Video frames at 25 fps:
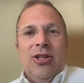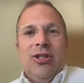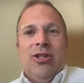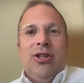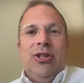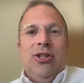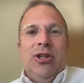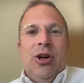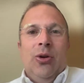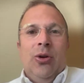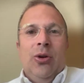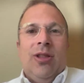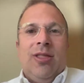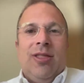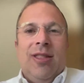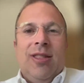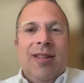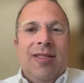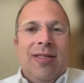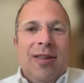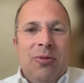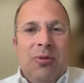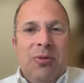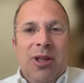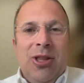So don't
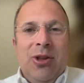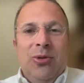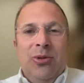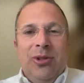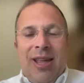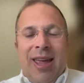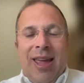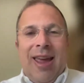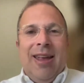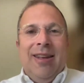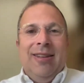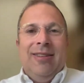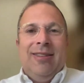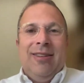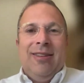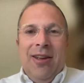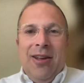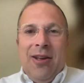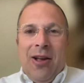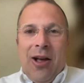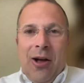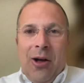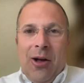think that when you land